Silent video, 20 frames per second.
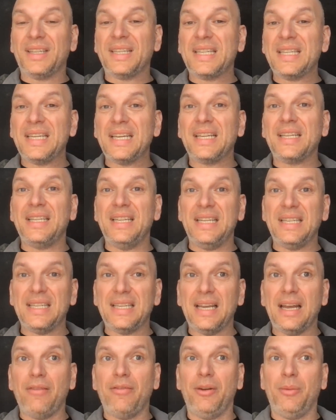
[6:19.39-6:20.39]

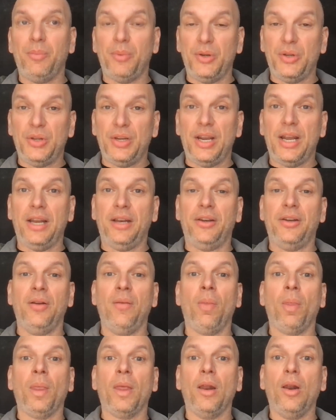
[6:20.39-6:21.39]
67%
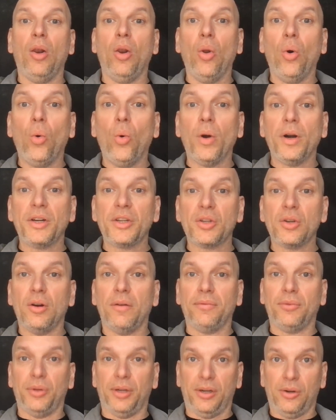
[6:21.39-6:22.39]
lower
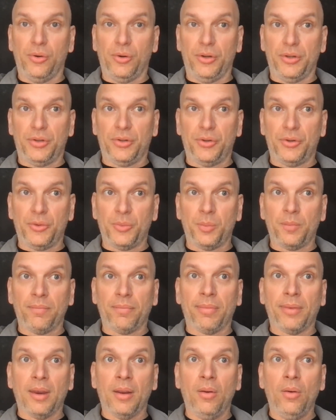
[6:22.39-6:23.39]
software costs.
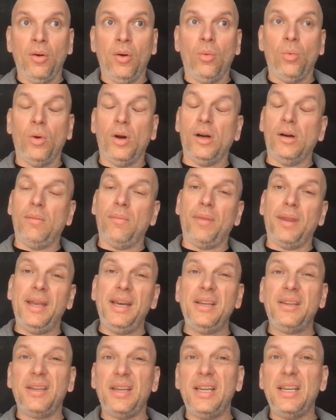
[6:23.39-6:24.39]
Well,
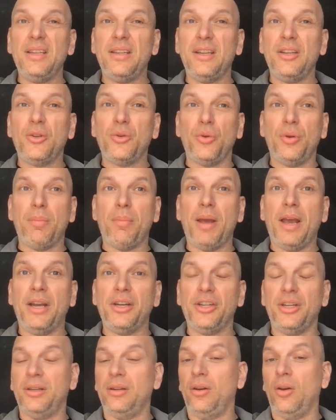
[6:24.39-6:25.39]
it is easy to
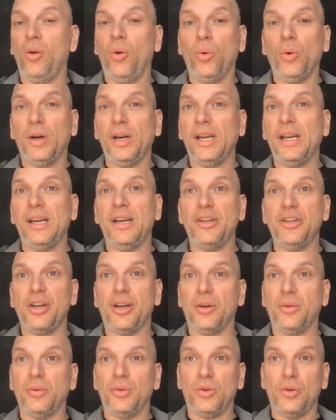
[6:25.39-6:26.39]
imagine lower energy
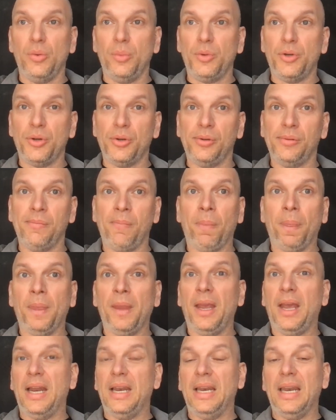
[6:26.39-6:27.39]
consumption
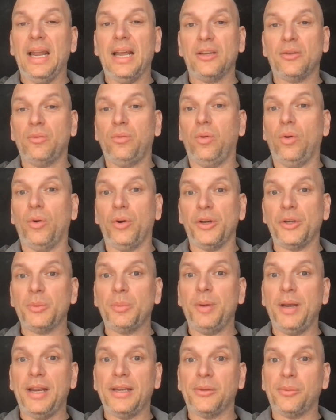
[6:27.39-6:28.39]
and less floor
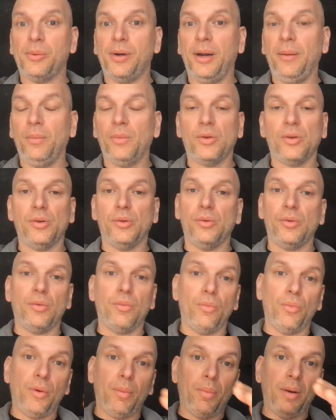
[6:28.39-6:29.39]
space, right? So
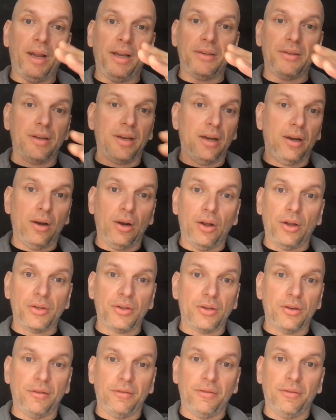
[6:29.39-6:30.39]
replacing
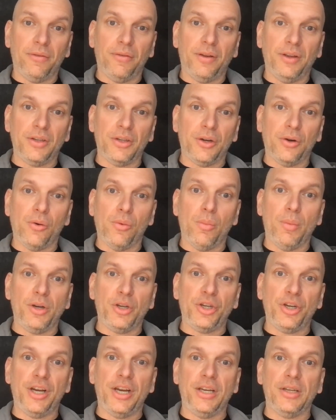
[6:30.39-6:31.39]
lots of physical
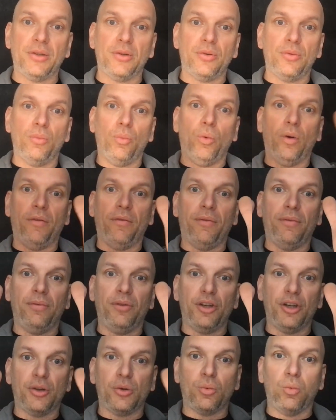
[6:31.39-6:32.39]
machines with
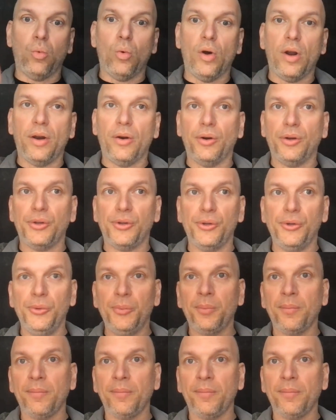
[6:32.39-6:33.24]
just one or two.